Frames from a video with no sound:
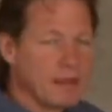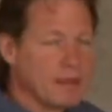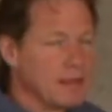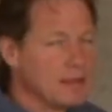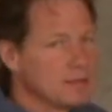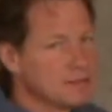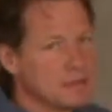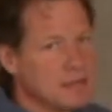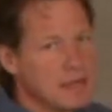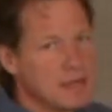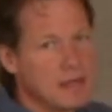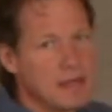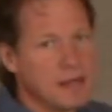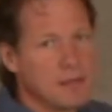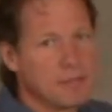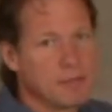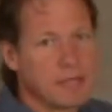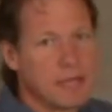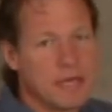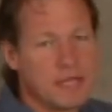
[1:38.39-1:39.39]
it's not an
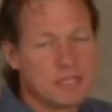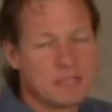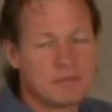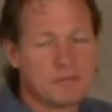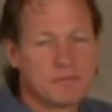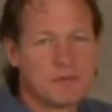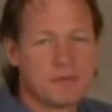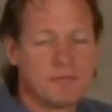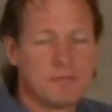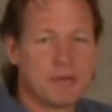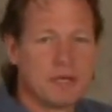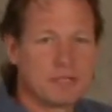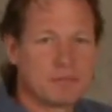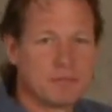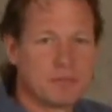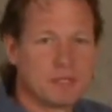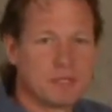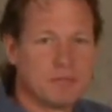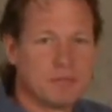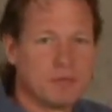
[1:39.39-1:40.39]
application for the
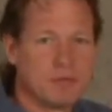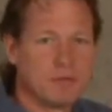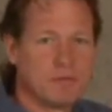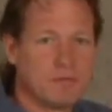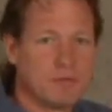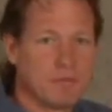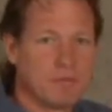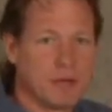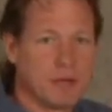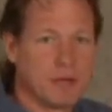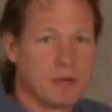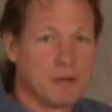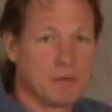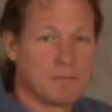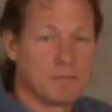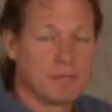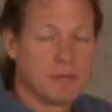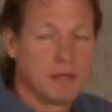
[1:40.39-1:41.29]
Basement to Beautiful panel.